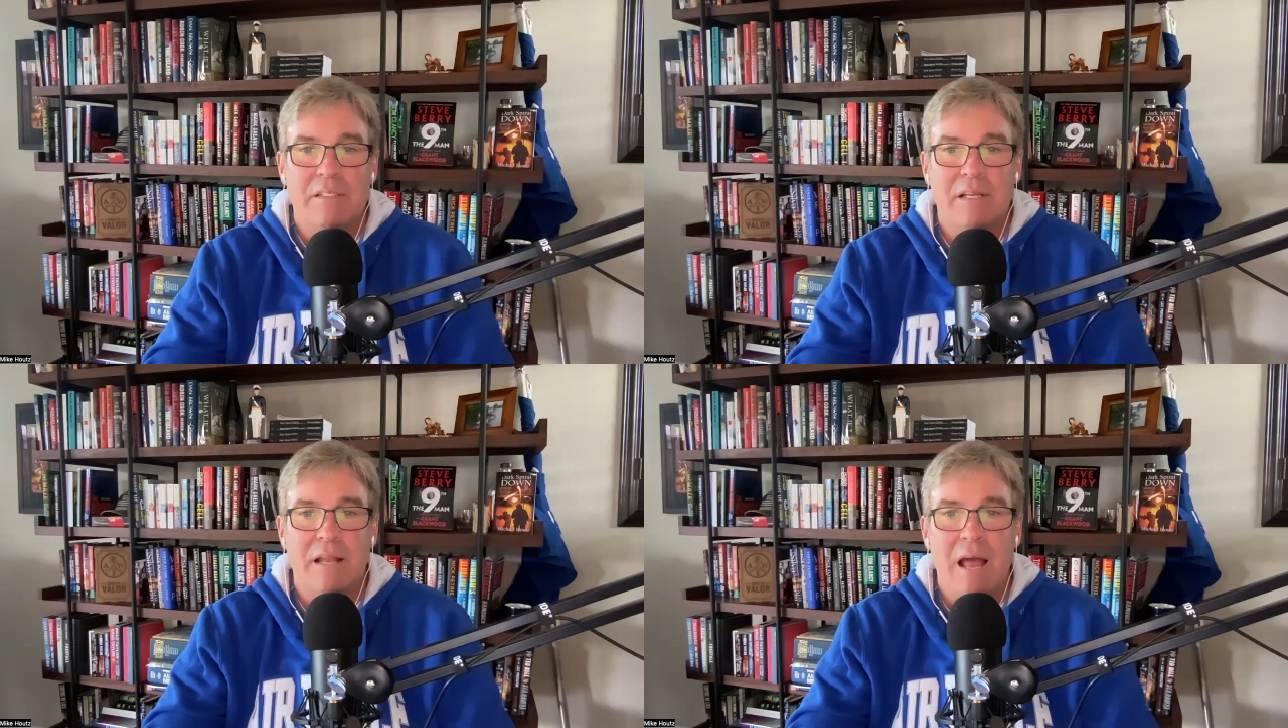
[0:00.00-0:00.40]

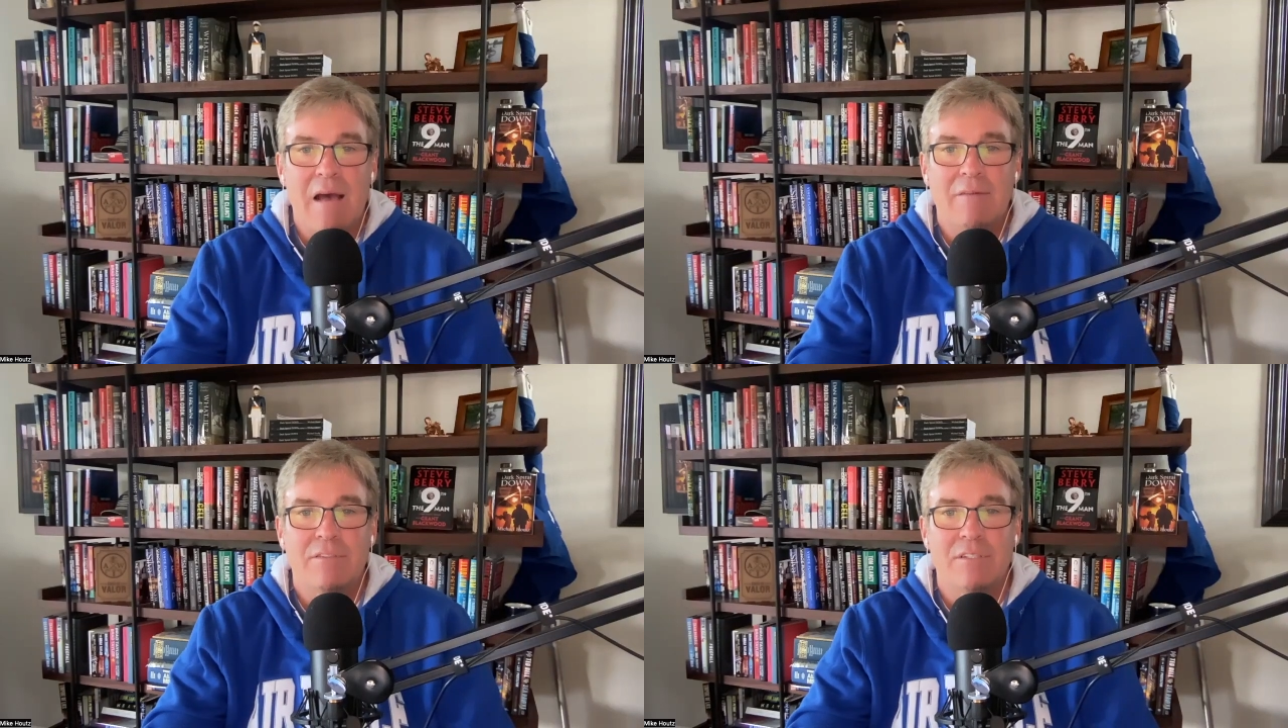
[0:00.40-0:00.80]
that
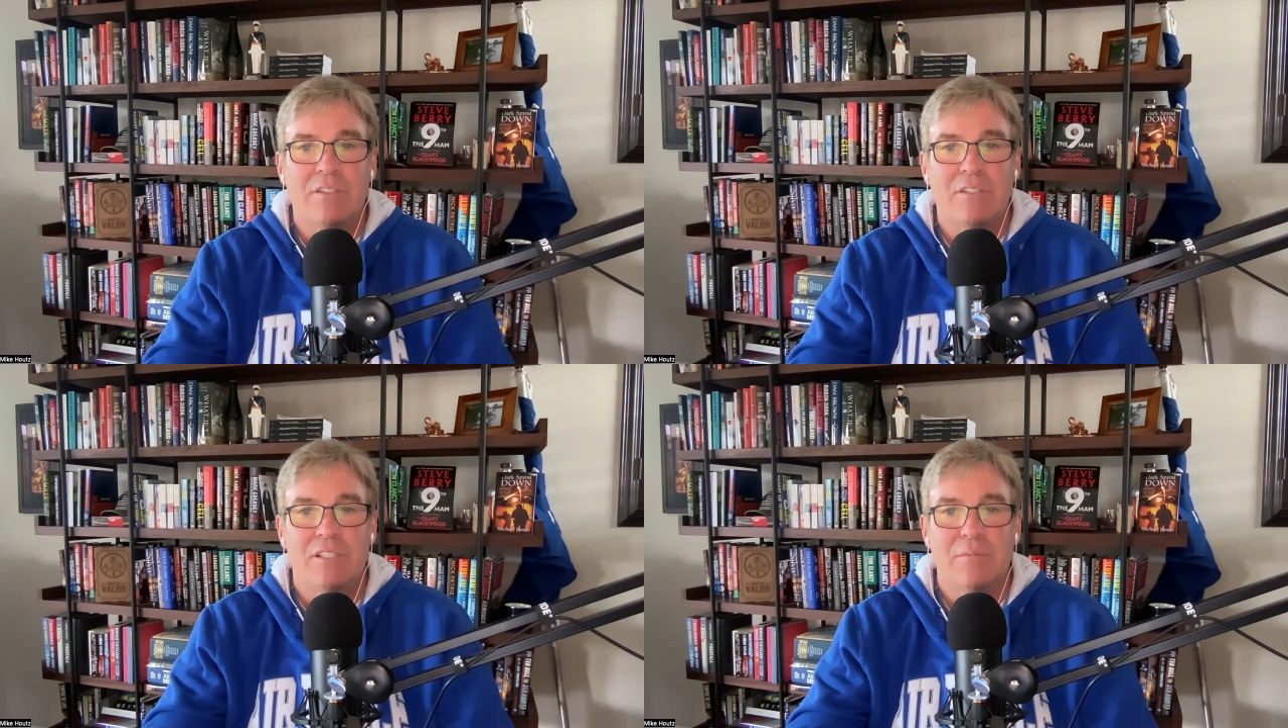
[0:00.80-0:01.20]
have
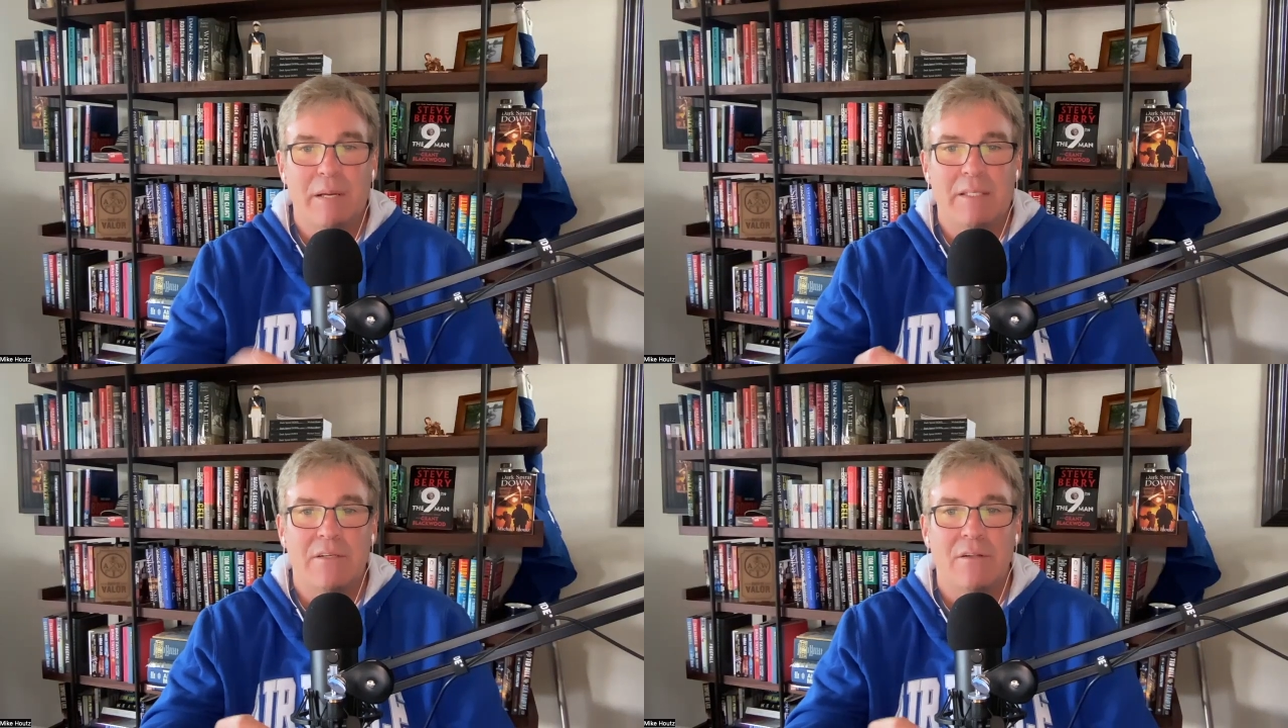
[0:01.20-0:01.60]
such a
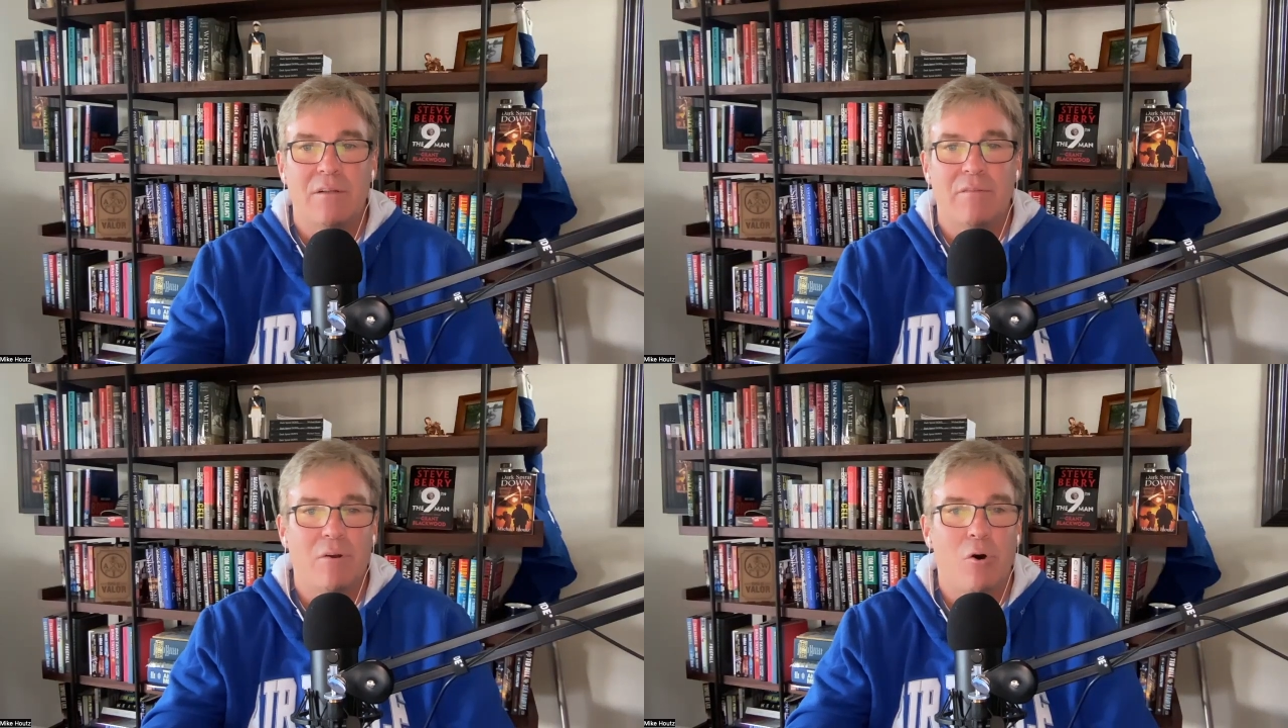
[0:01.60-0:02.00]
spectacle
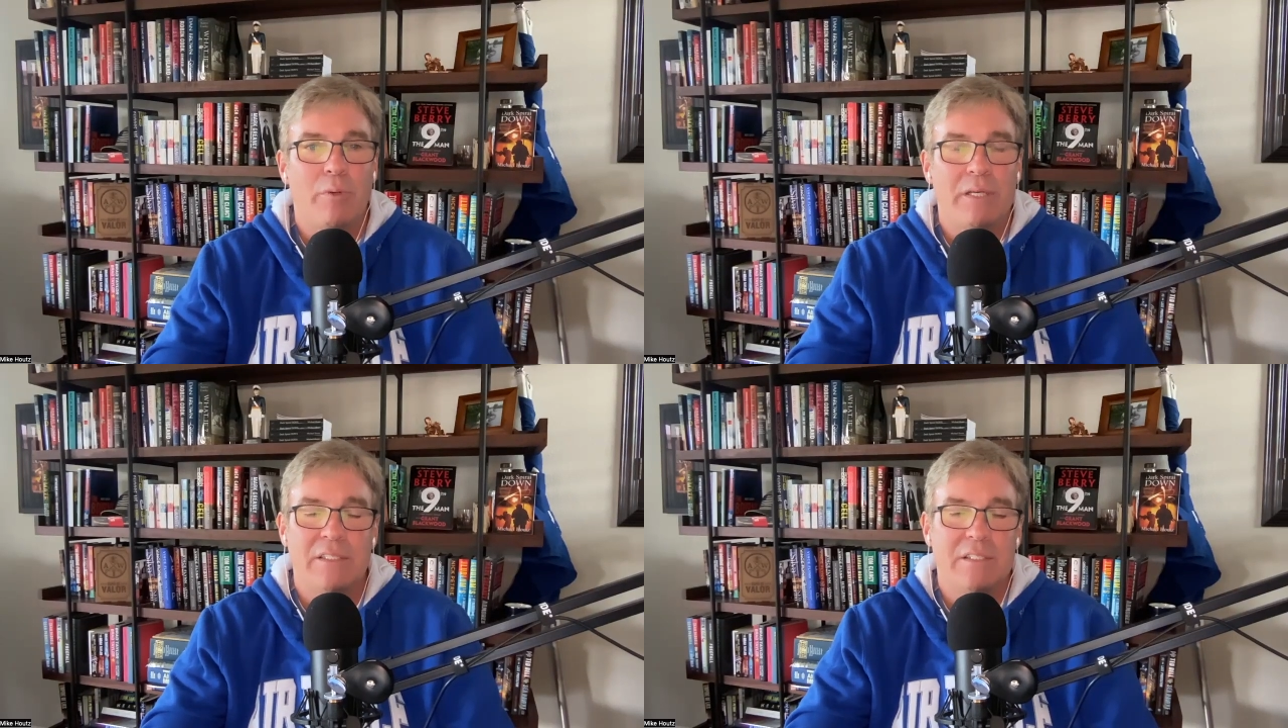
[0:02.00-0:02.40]
of an
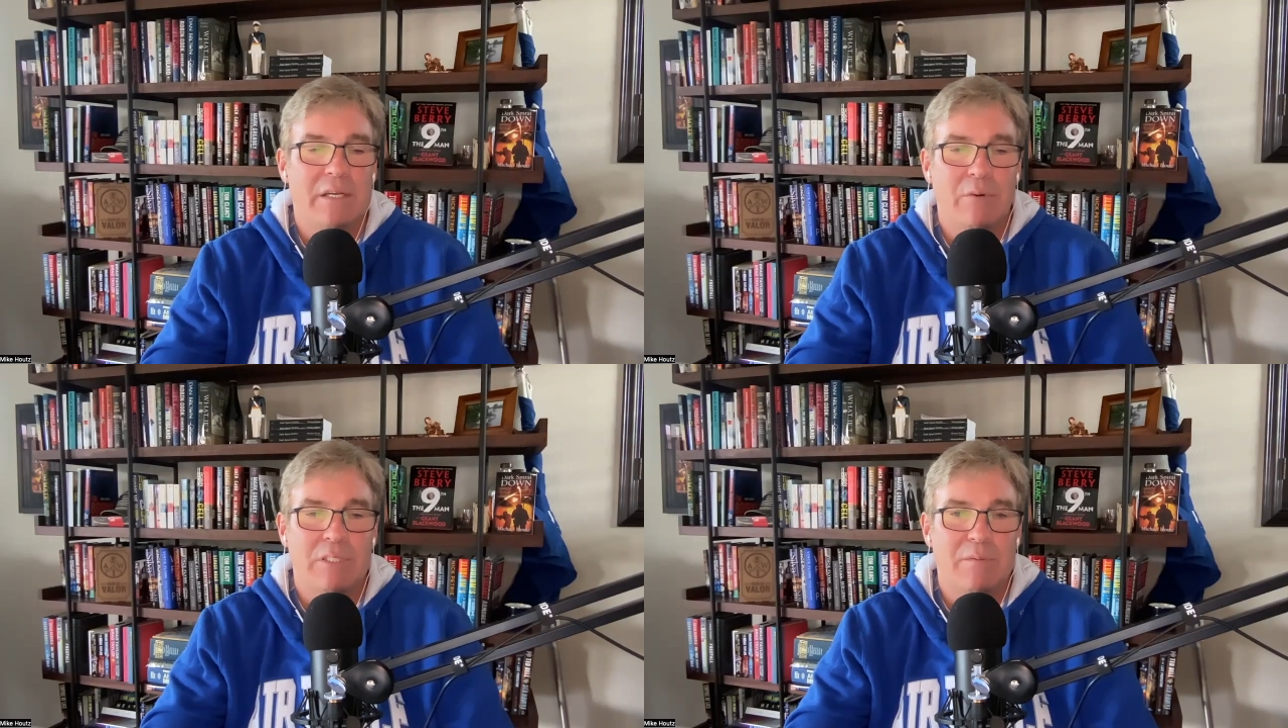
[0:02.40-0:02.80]
opening
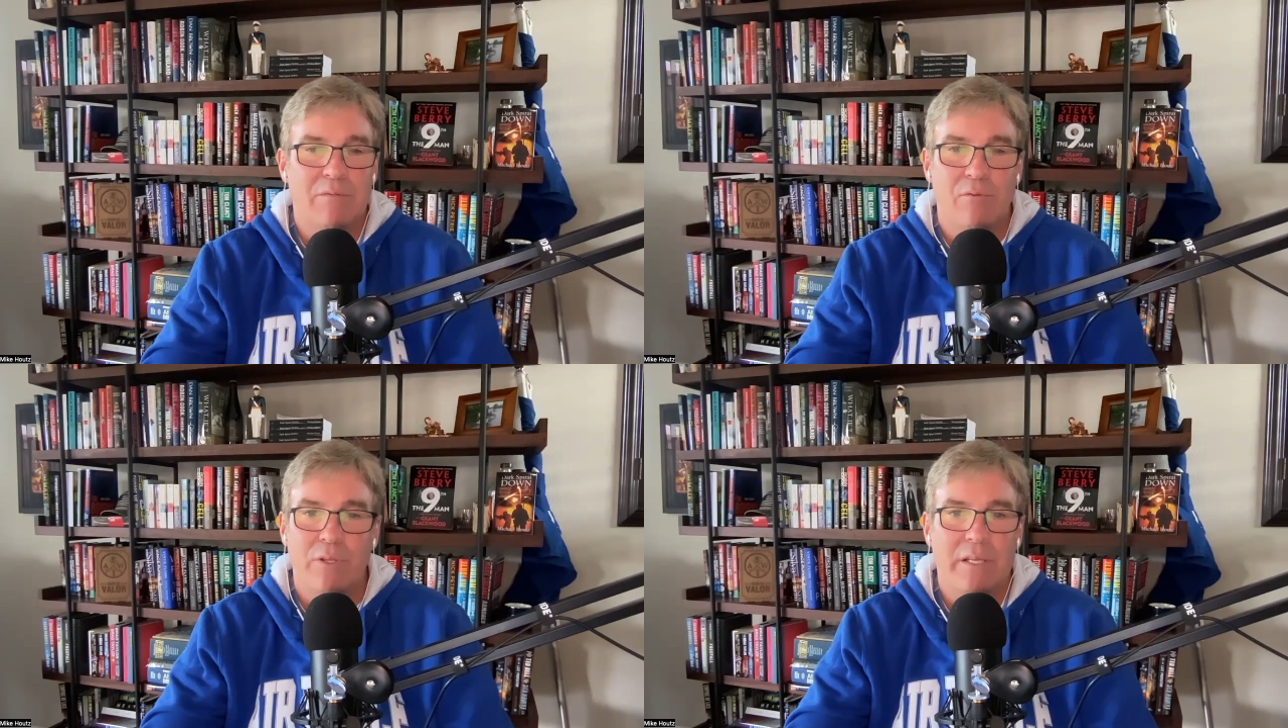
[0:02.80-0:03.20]
sequence
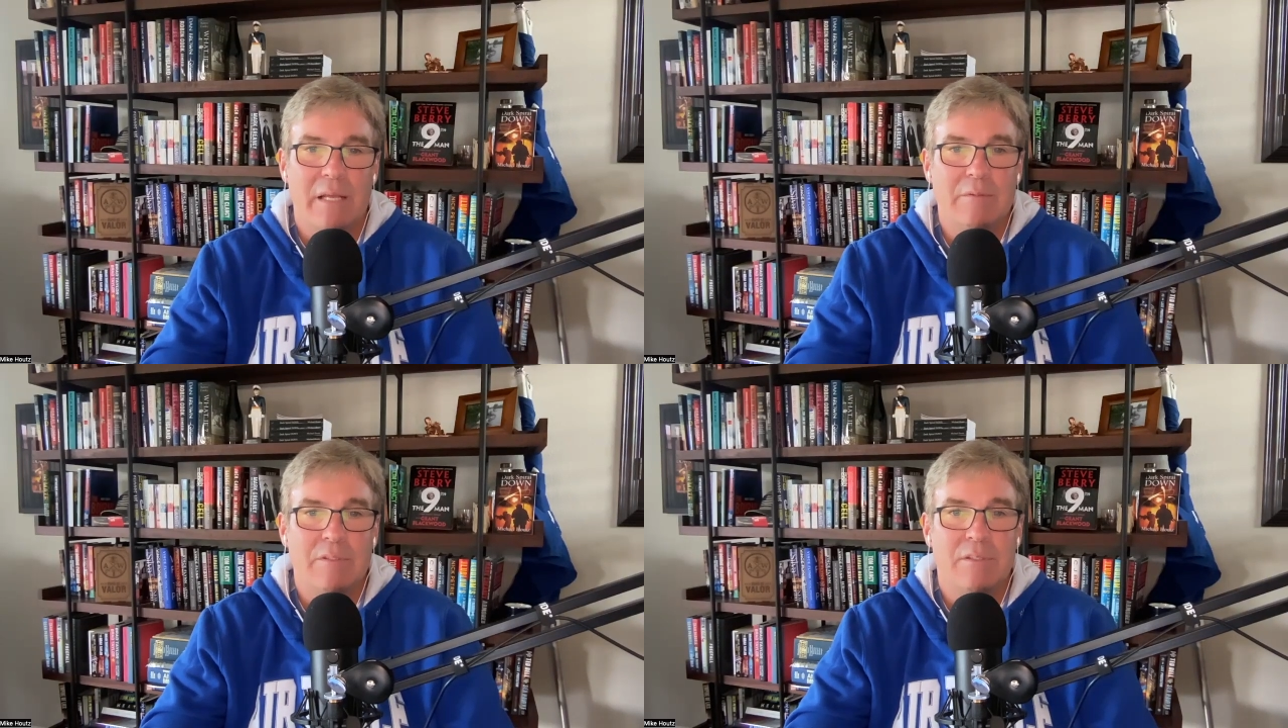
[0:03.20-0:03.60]
before the
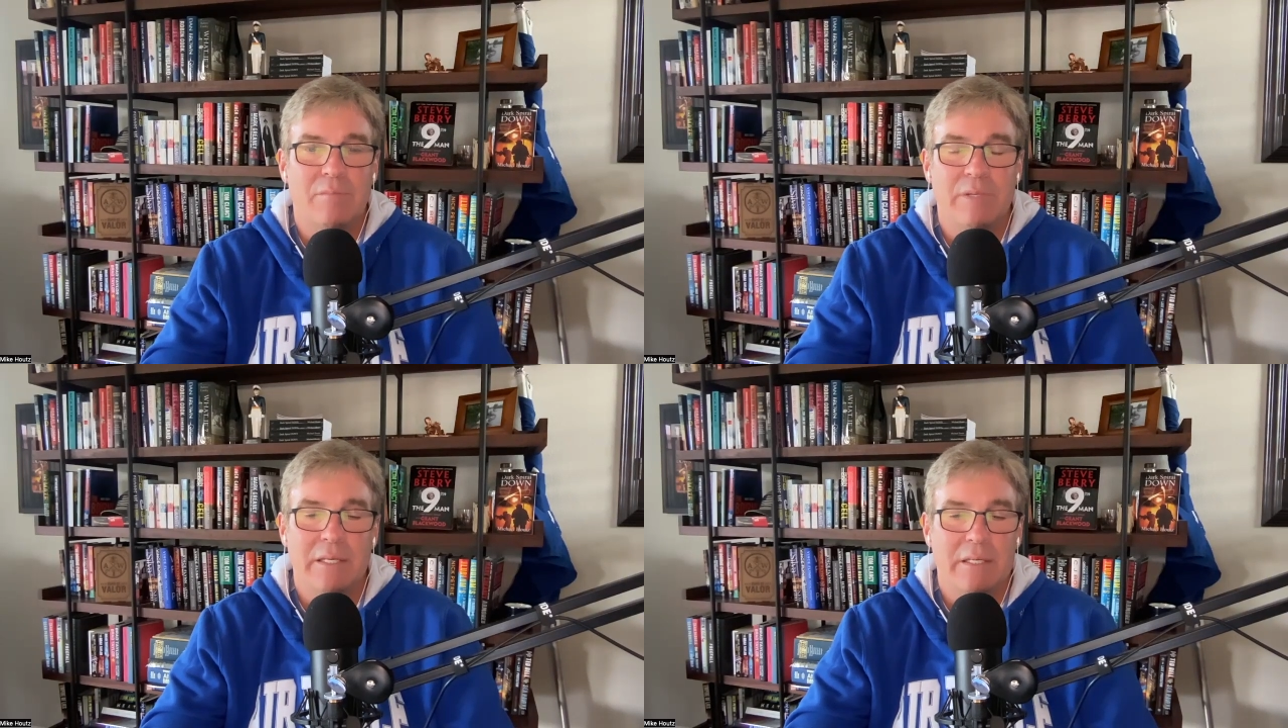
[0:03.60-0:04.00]
games
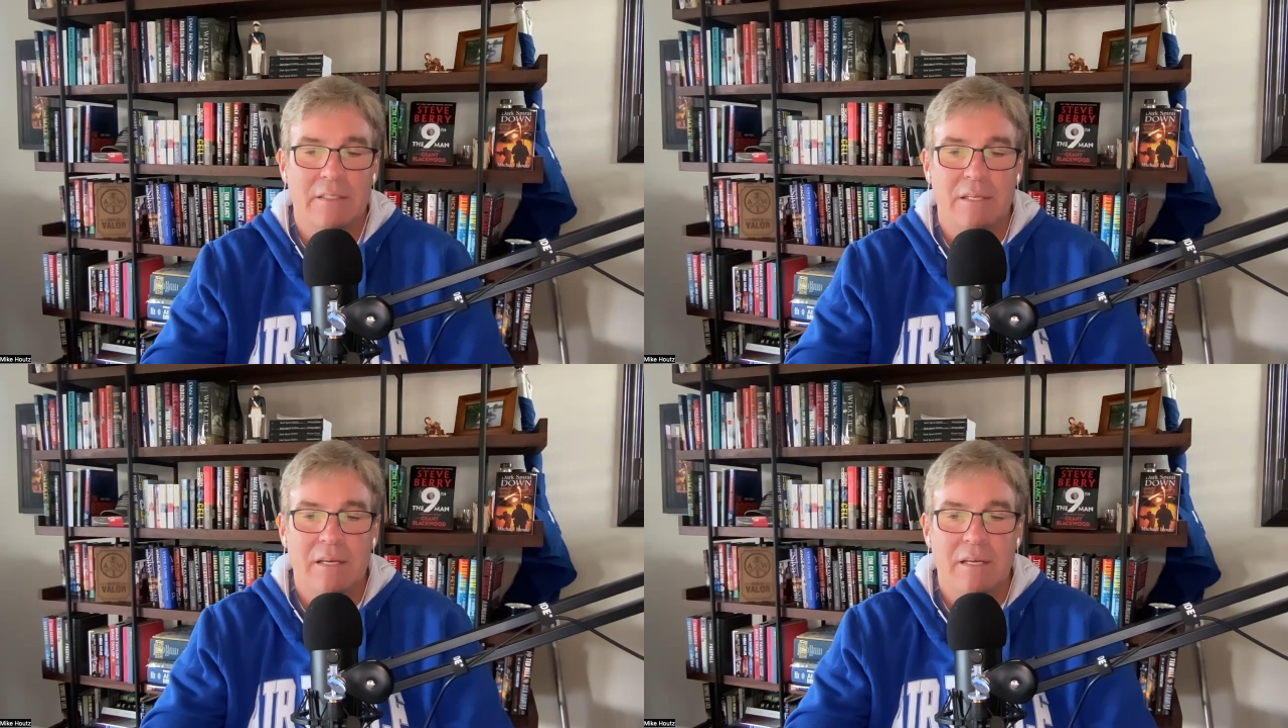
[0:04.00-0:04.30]
begin.